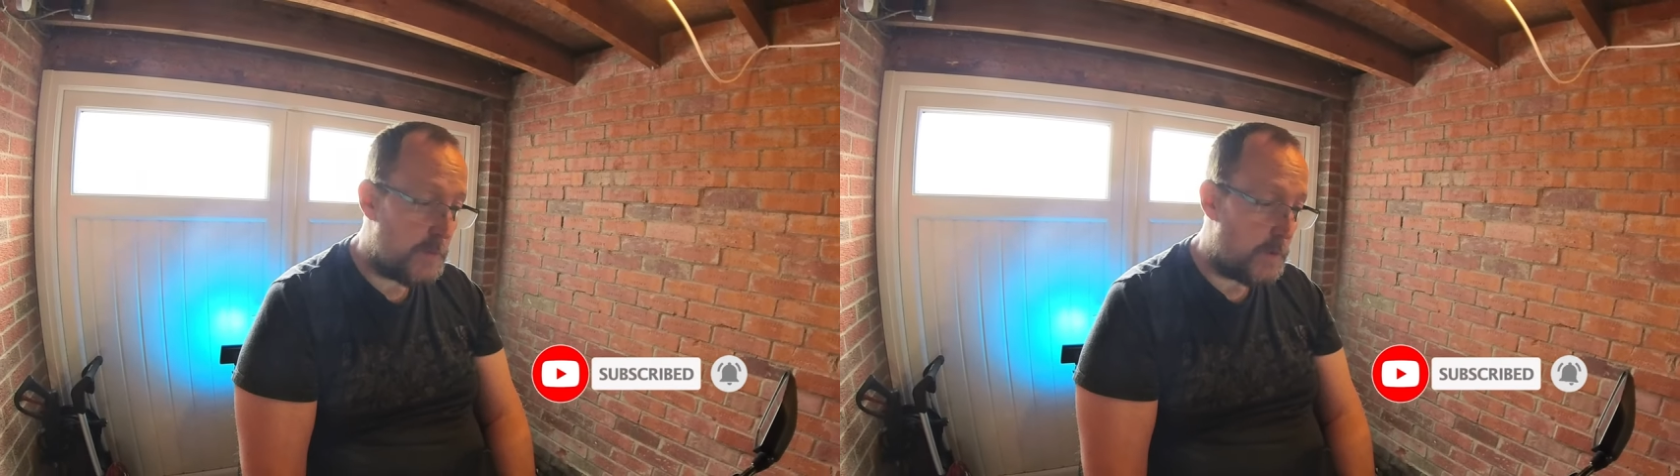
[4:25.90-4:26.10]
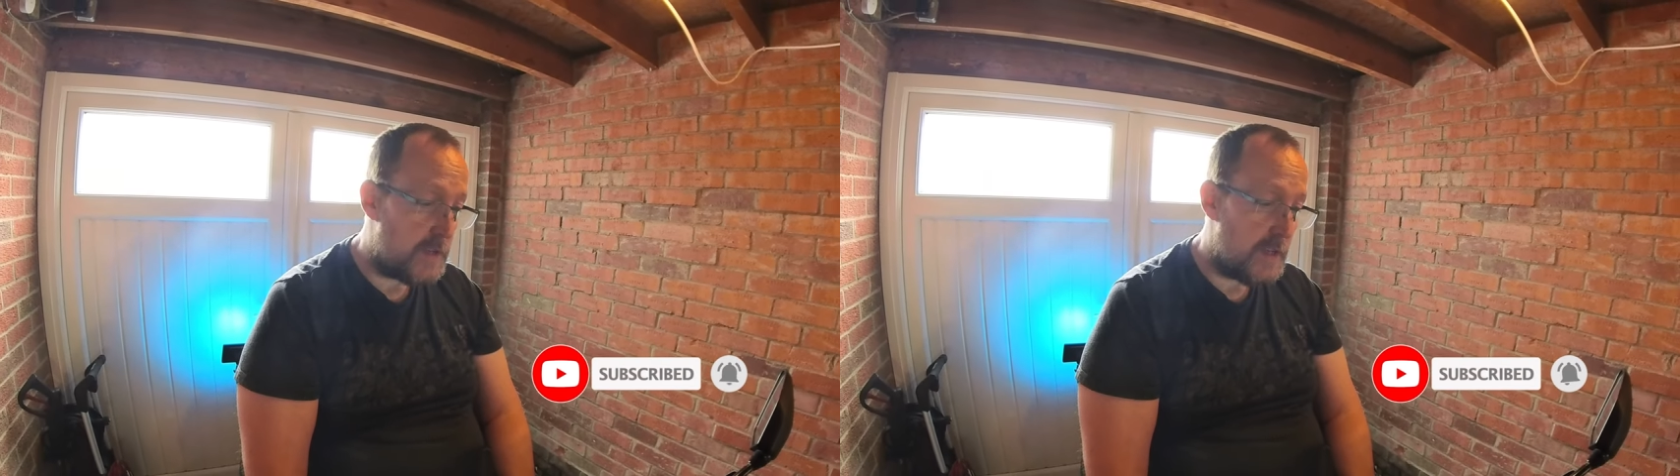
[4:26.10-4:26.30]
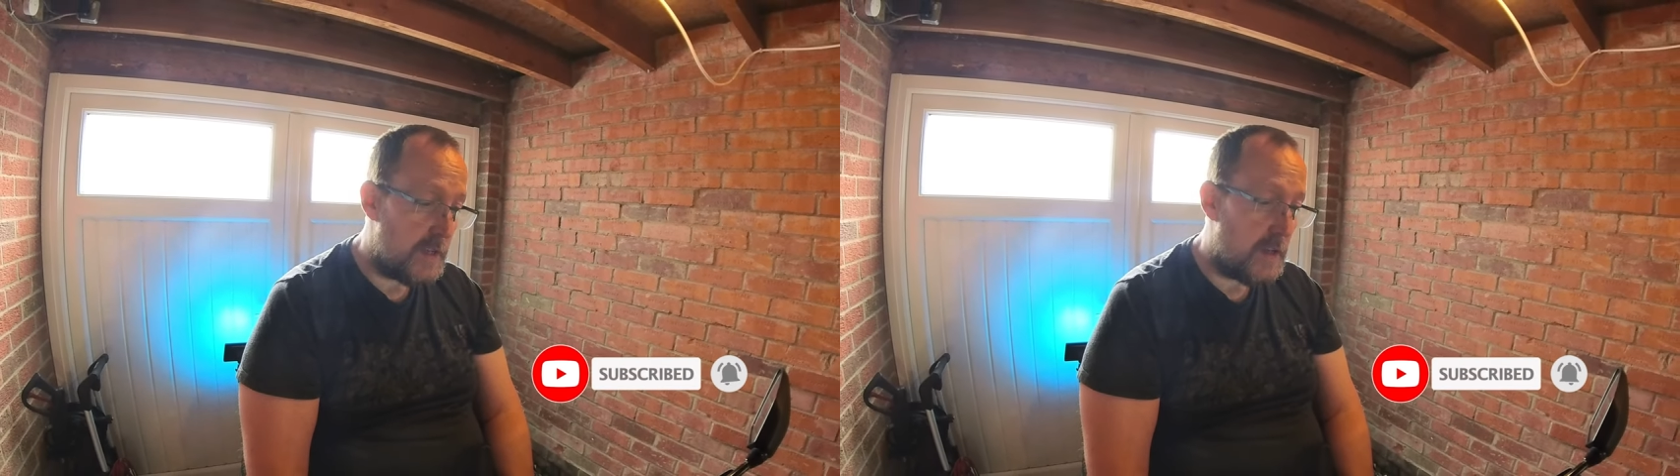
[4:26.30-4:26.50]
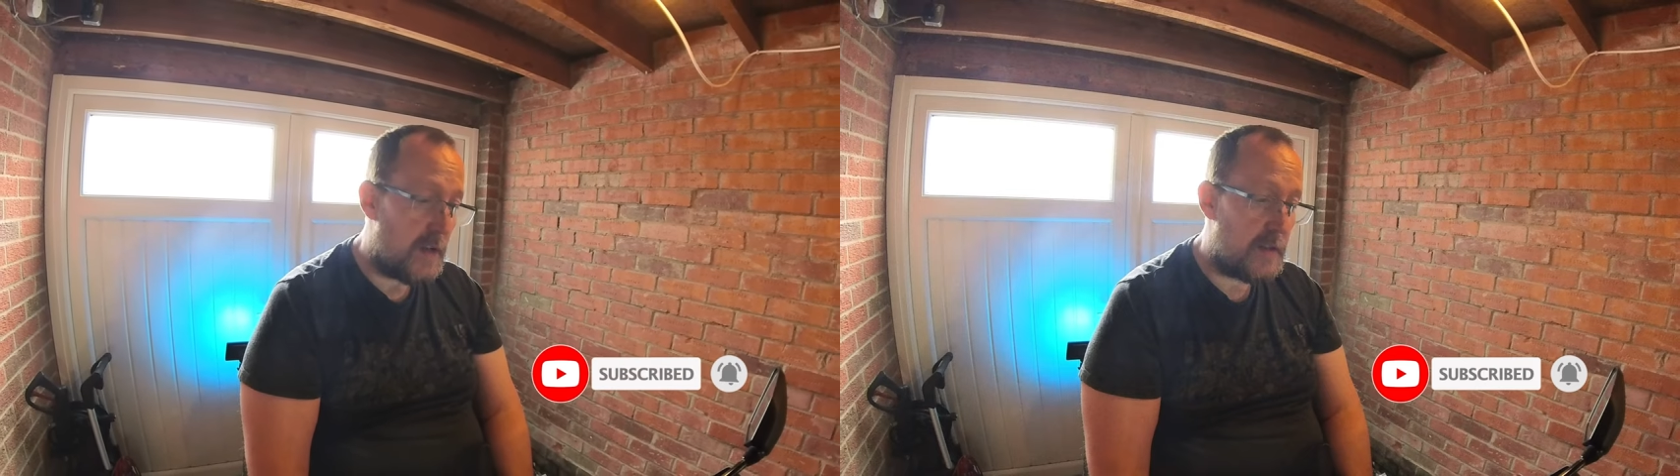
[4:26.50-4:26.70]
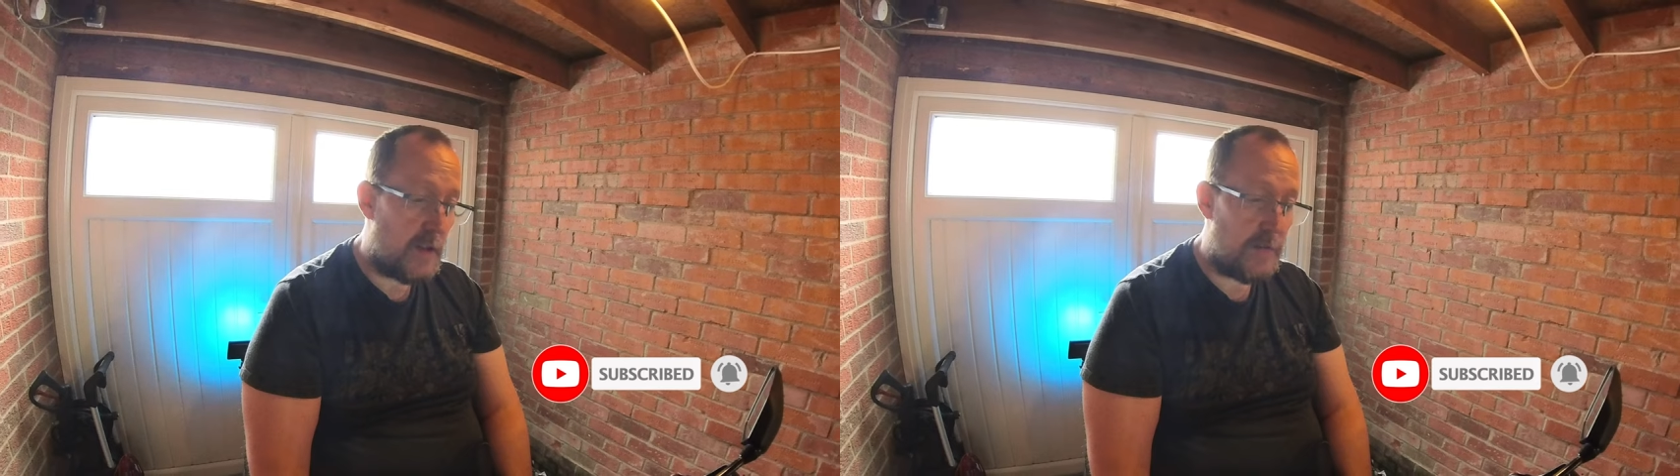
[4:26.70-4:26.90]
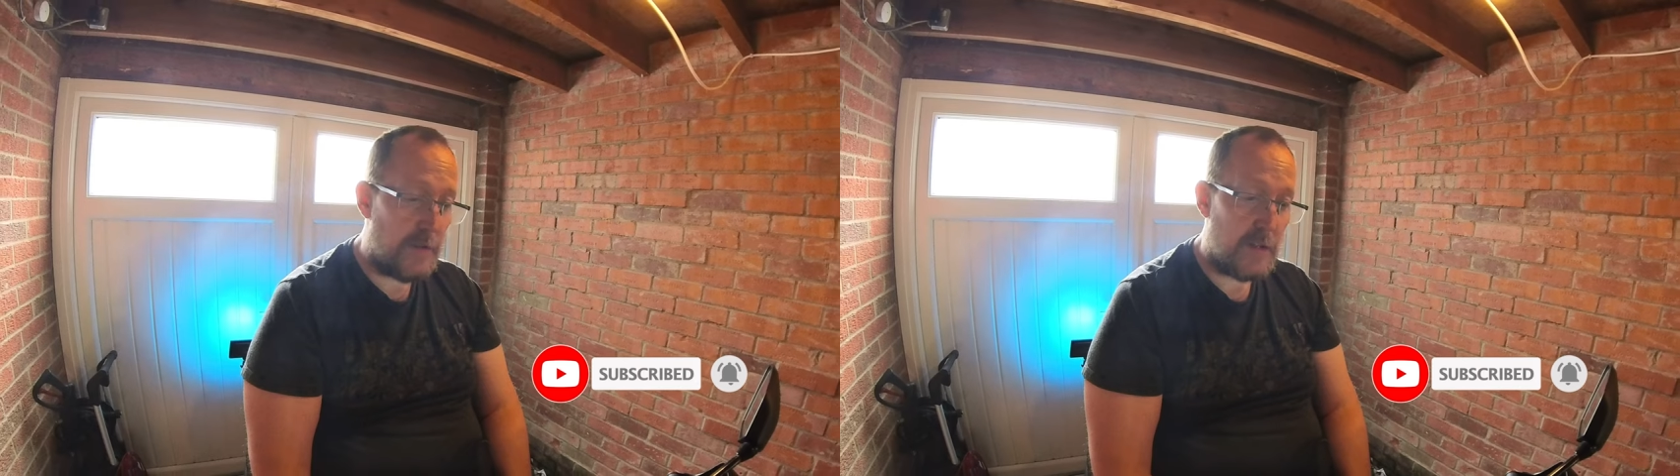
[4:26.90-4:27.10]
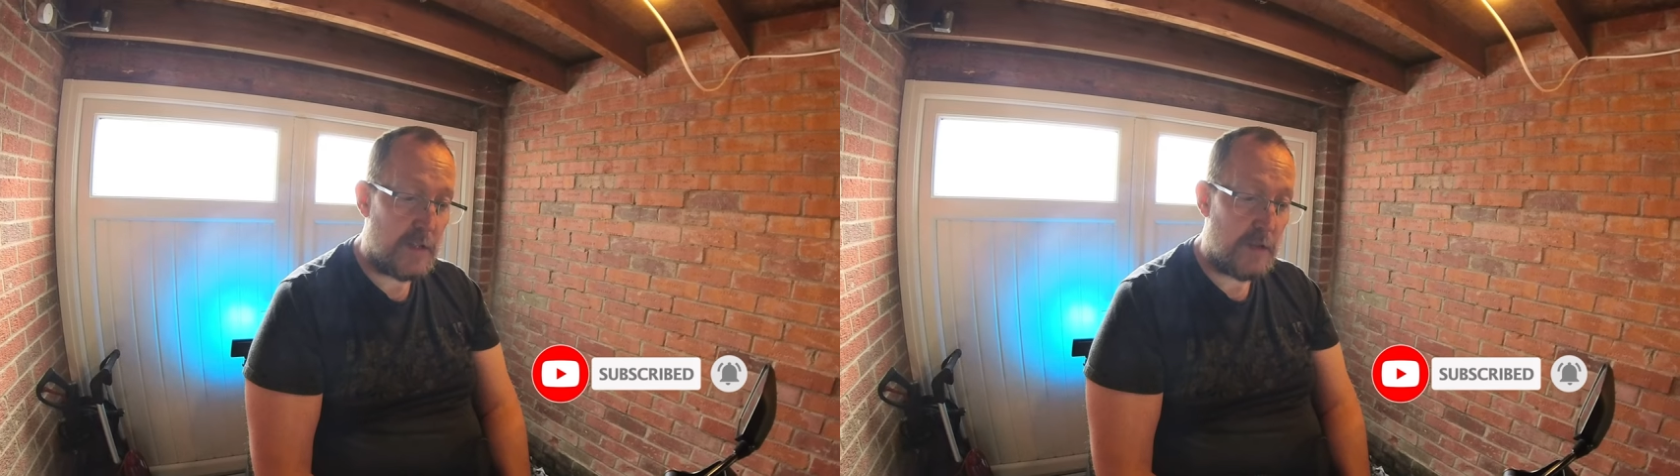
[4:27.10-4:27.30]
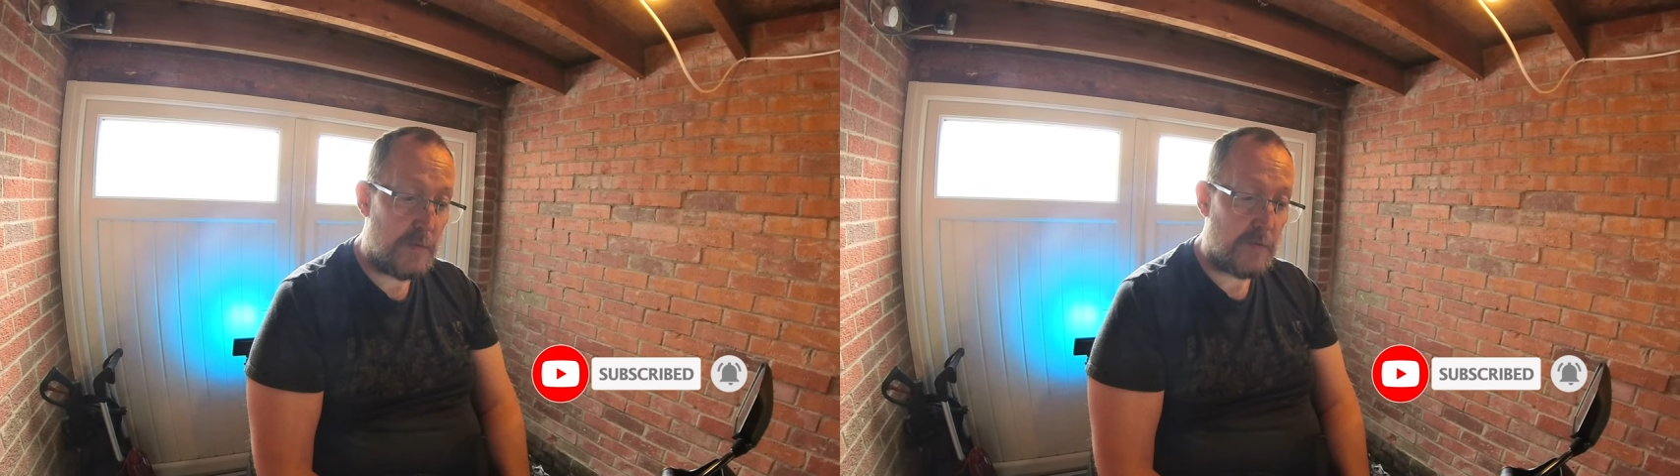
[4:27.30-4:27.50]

Thanks for watching, and don't forget to